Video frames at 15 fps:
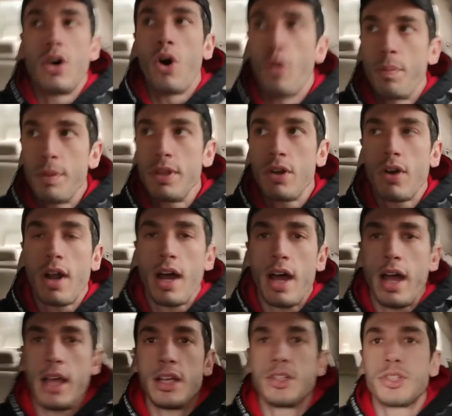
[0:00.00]
open their
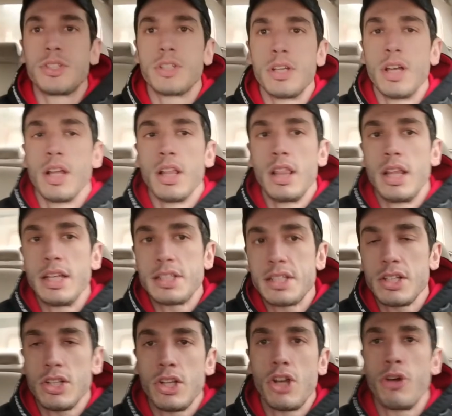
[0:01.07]
eyes,
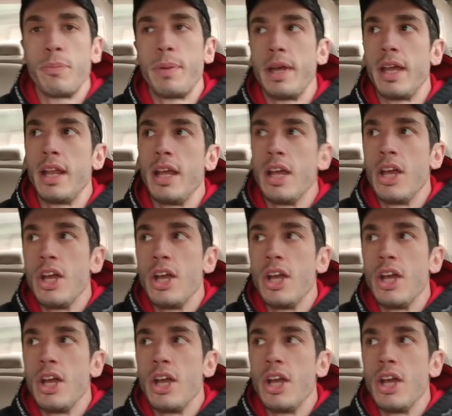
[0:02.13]
listen a little bit,